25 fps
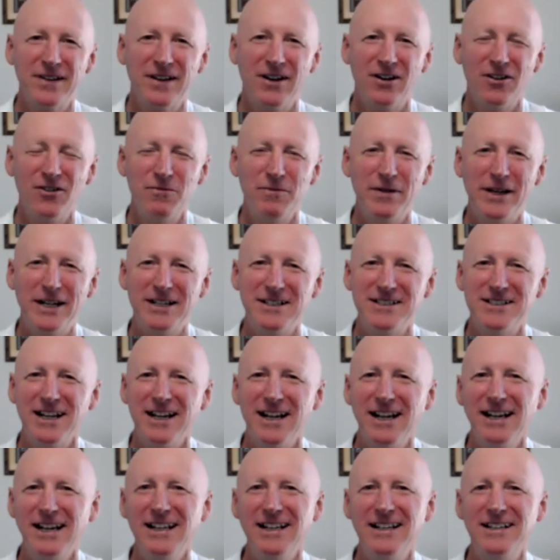of
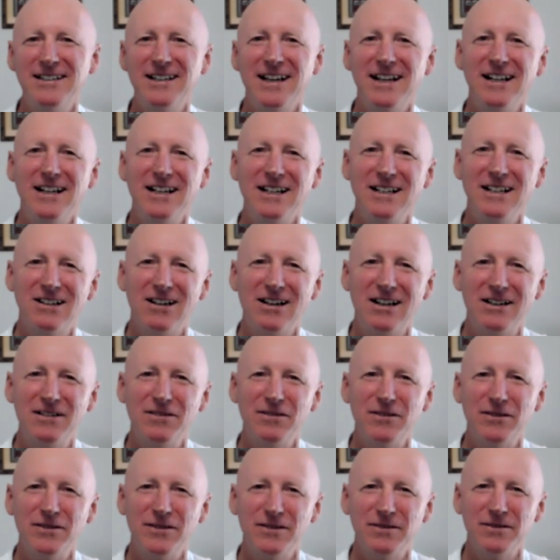meditating in daily
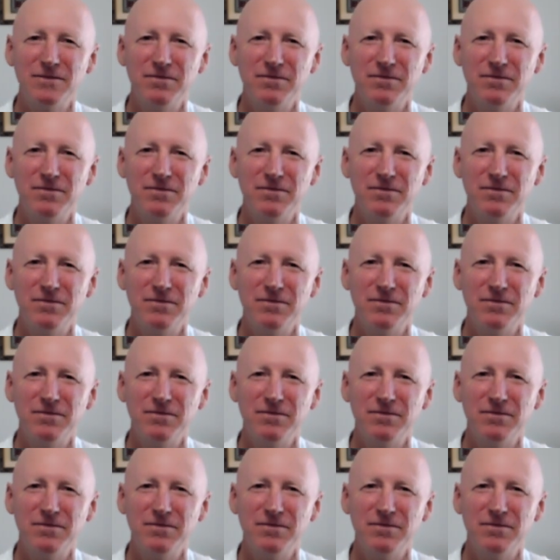life.